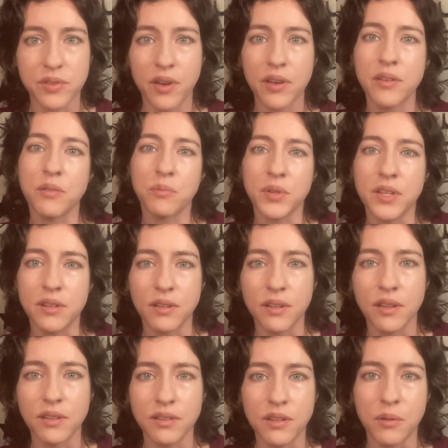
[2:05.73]
They're not going to read
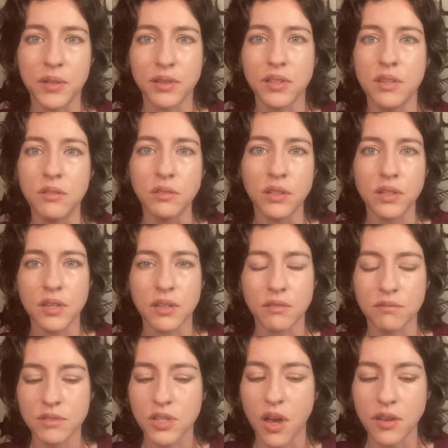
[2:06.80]
a
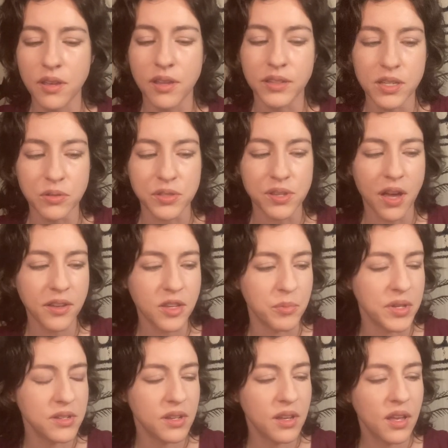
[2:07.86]
legal-looking a legal
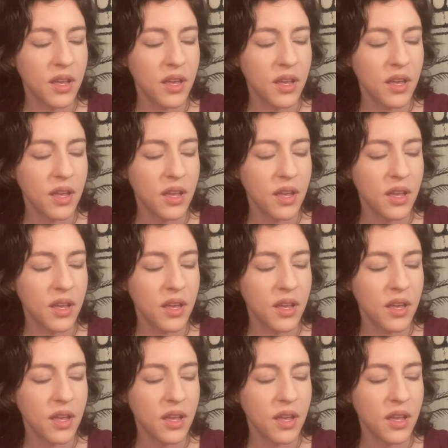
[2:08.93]
document.